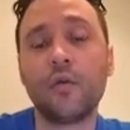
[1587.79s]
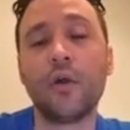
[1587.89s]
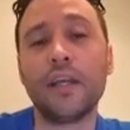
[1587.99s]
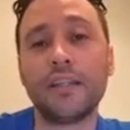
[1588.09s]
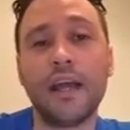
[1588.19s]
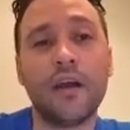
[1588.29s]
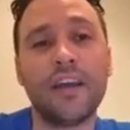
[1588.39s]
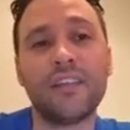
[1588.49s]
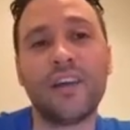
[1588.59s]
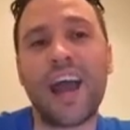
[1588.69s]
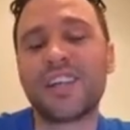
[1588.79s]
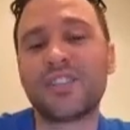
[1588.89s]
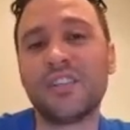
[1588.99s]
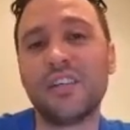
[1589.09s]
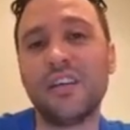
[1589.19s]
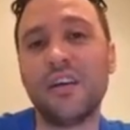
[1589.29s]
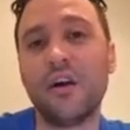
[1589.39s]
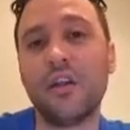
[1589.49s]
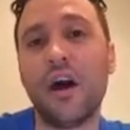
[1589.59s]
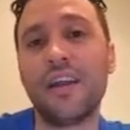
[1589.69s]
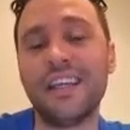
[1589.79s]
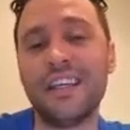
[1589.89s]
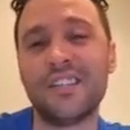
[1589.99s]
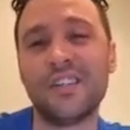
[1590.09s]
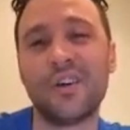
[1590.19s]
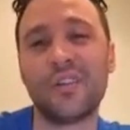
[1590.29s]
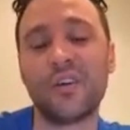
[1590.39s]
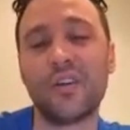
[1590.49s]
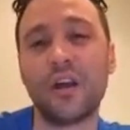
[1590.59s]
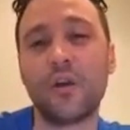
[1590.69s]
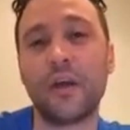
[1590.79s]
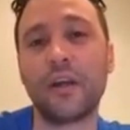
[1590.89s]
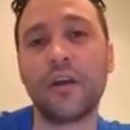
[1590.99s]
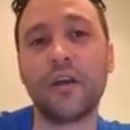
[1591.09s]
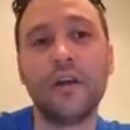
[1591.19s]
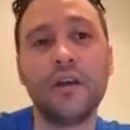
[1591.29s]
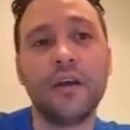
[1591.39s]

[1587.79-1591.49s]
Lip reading: right there, and they're actually a lot easier and they're a lot quicker